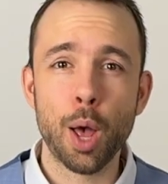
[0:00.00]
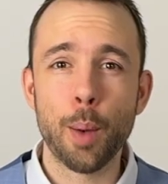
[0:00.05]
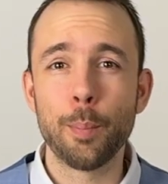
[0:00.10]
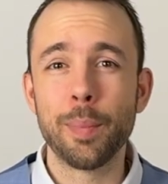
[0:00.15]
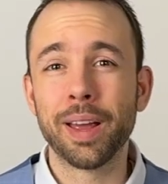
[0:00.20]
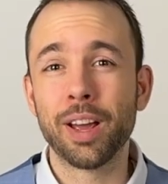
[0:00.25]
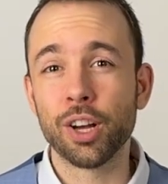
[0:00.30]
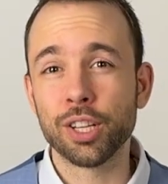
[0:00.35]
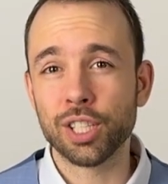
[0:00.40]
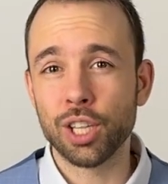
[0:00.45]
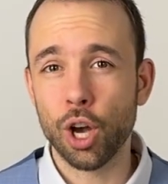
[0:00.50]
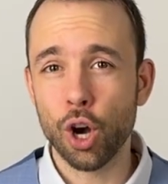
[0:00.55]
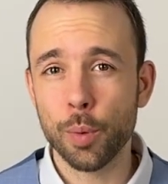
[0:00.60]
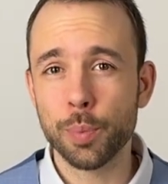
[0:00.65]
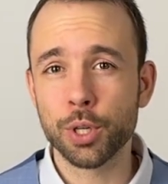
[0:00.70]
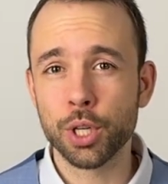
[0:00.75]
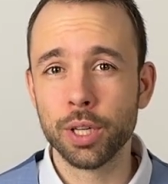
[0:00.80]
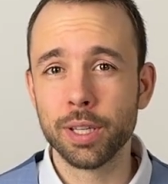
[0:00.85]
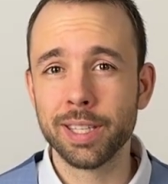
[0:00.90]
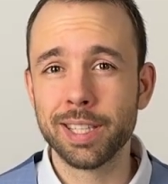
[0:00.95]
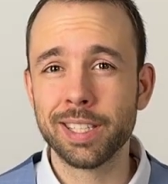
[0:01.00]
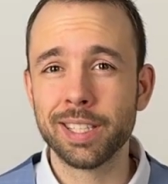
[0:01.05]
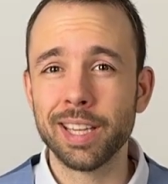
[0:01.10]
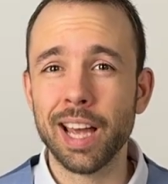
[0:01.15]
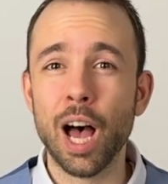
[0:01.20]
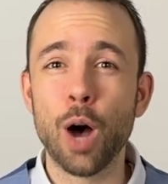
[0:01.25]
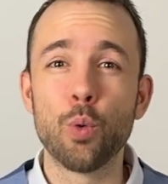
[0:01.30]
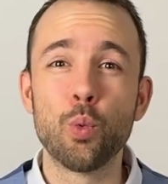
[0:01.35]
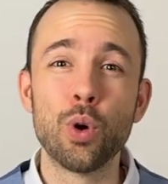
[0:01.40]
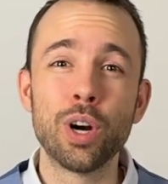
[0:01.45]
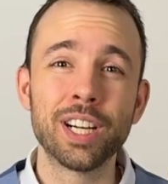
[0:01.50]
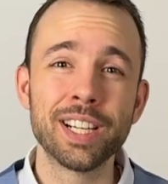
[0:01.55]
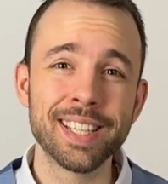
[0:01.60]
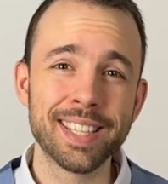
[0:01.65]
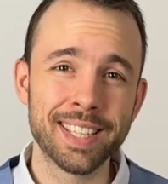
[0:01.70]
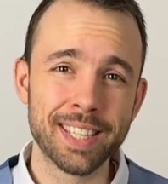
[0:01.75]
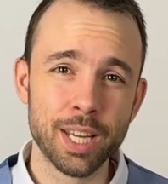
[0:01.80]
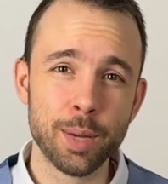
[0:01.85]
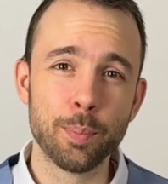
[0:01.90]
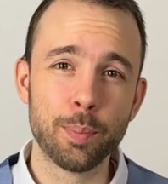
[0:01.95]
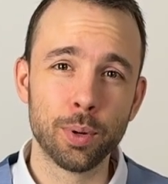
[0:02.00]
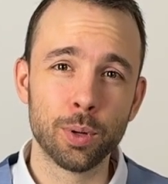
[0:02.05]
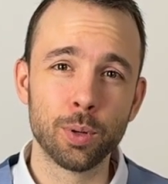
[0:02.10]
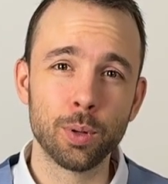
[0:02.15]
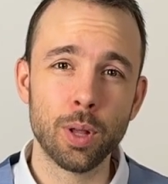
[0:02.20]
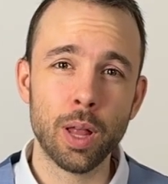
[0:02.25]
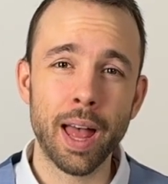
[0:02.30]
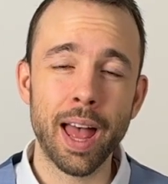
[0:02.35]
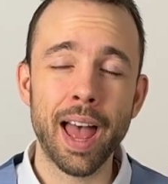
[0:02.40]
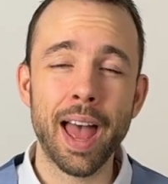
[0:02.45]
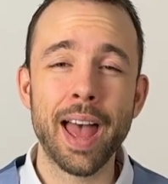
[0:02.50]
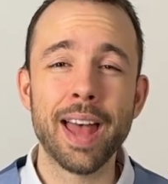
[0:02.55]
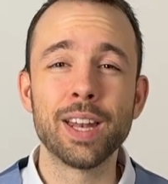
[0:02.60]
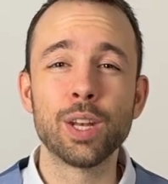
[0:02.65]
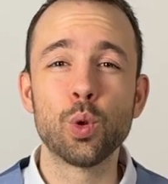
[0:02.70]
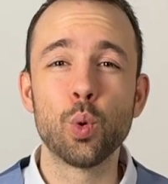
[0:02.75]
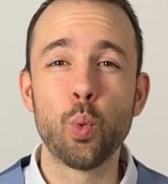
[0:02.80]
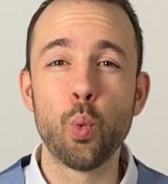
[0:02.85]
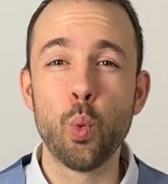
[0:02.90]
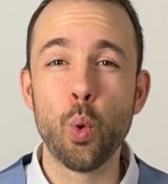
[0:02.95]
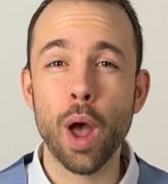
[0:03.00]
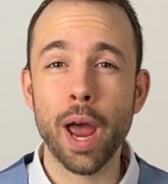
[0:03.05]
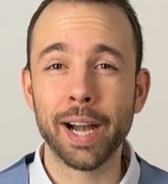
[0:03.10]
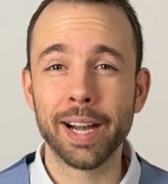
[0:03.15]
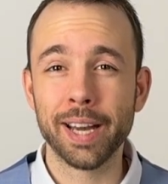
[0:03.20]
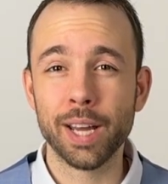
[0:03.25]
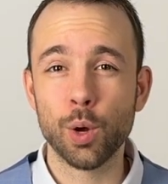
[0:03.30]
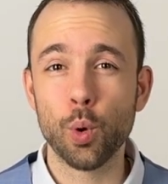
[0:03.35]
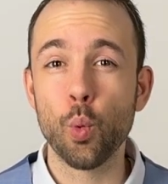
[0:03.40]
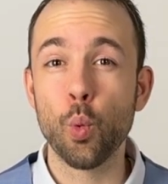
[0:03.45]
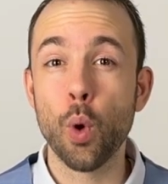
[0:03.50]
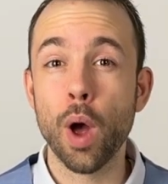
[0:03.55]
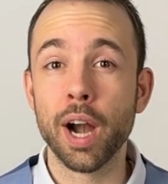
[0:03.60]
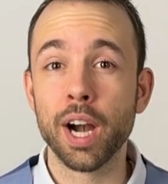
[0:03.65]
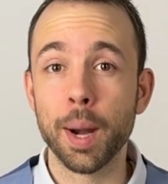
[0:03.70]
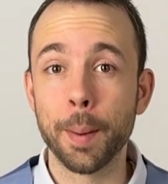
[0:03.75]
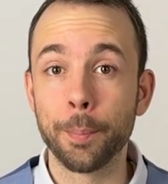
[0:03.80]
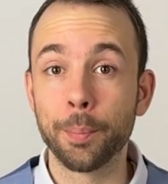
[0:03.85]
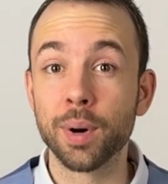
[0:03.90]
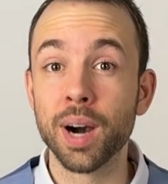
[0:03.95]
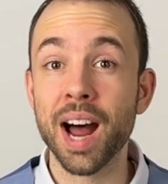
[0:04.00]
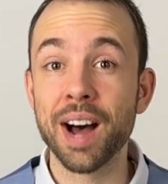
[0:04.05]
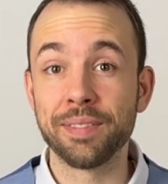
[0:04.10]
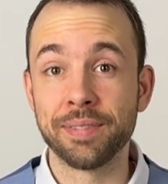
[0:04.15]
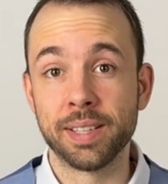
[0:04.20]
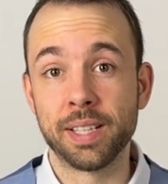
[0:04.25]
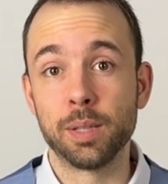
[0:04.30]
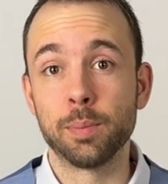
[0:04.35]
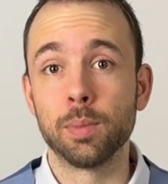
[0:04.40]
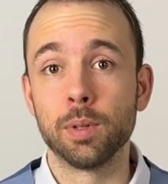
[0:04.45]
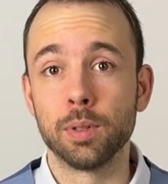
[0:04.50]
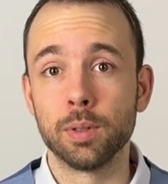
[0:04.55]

because options are very simple and very profitable.